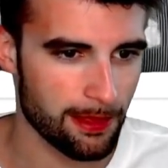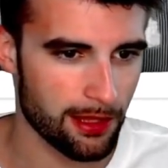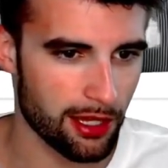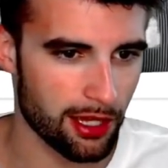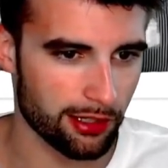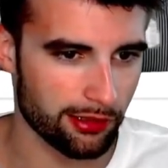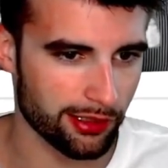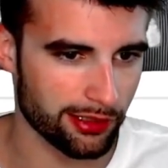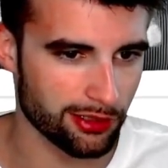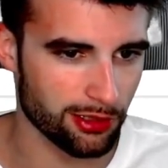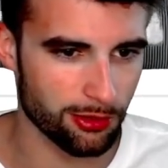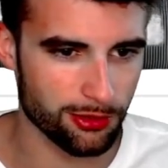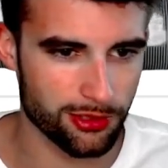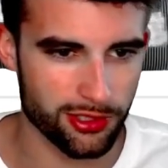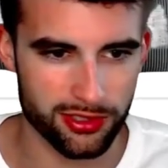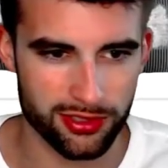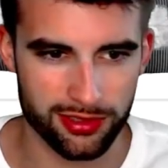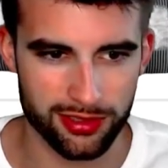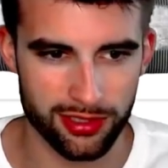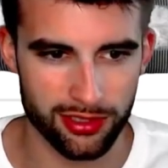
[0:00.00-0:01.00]
Greg
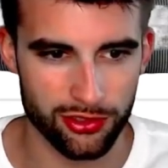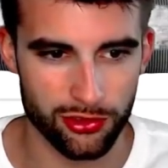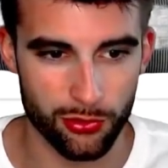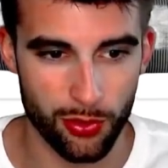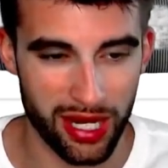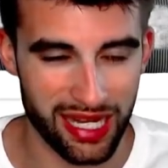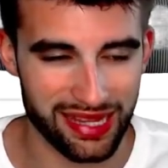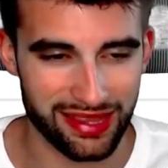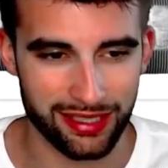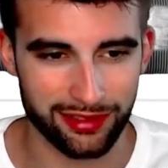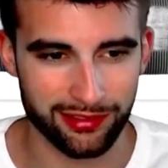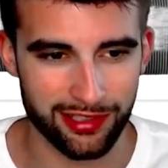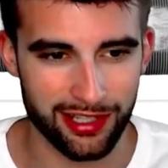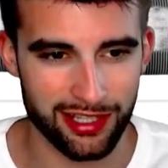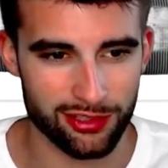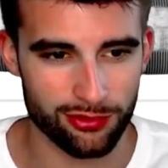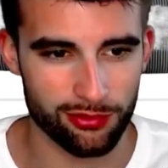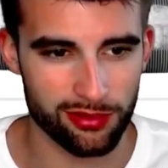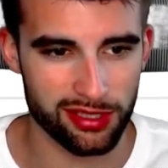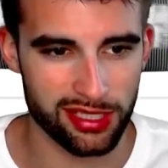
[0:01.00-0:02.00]
Dulcich didn't do anything
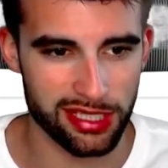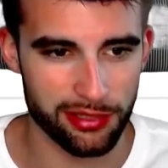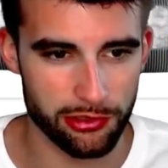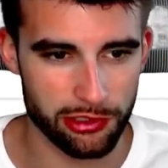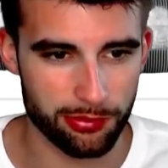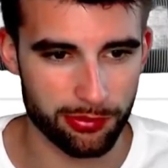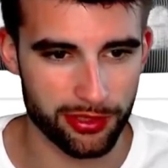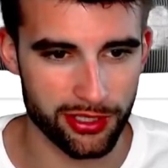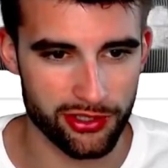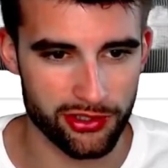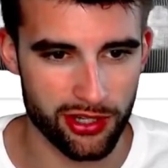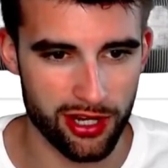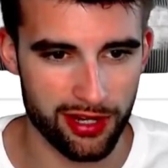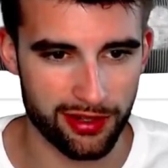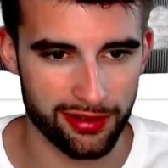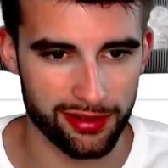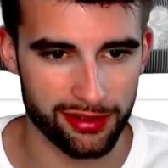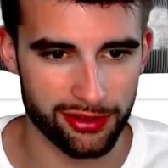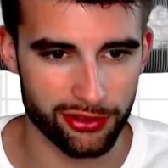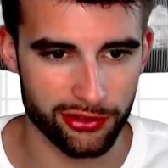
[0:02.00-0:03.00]
last week. He was pretty
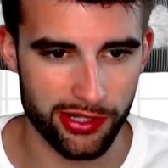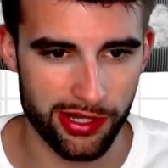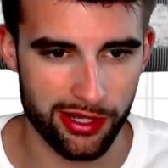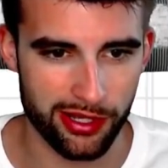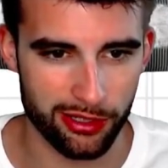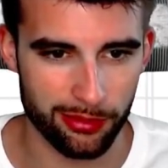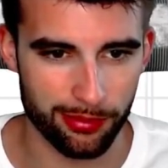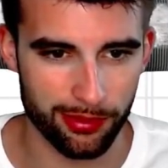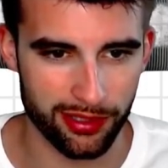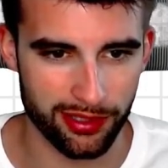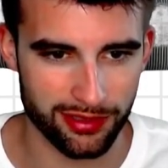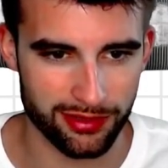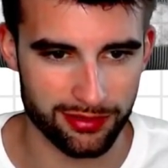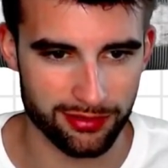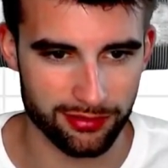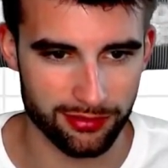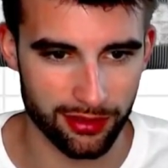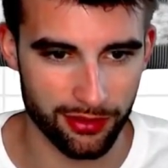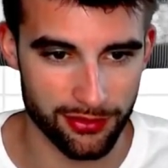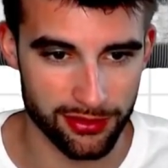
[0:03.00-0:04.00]
chalky,
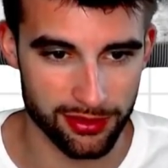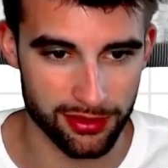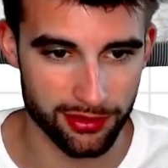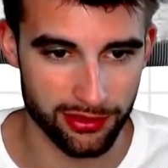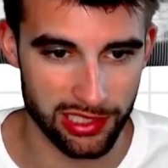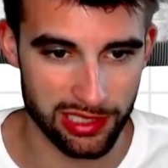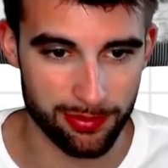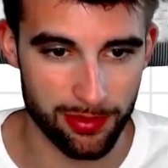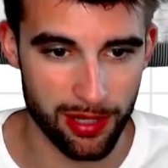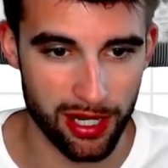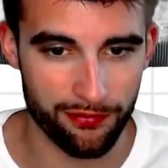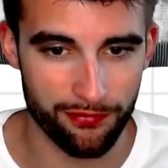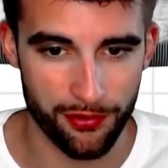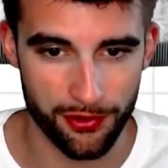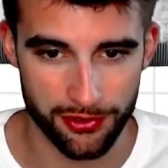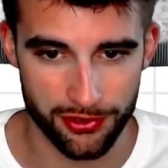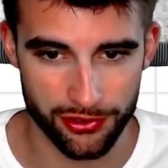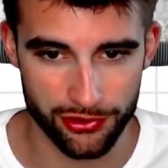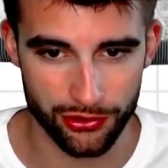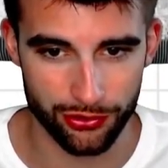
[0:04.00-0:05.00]
$3,800. Obviously a good spot
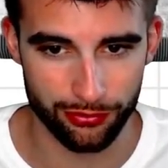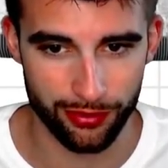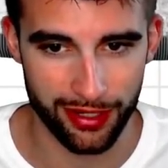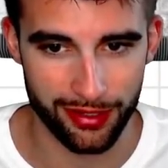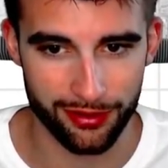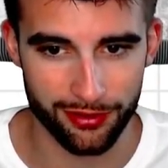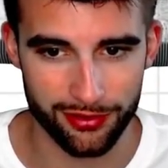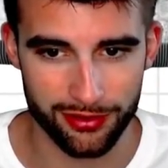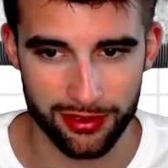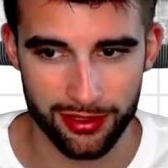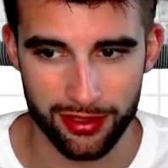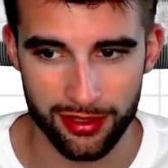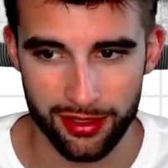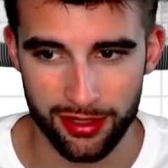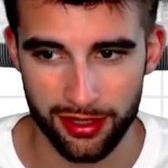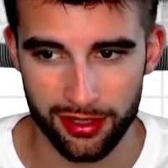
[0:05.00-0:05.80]
versus the Raiders.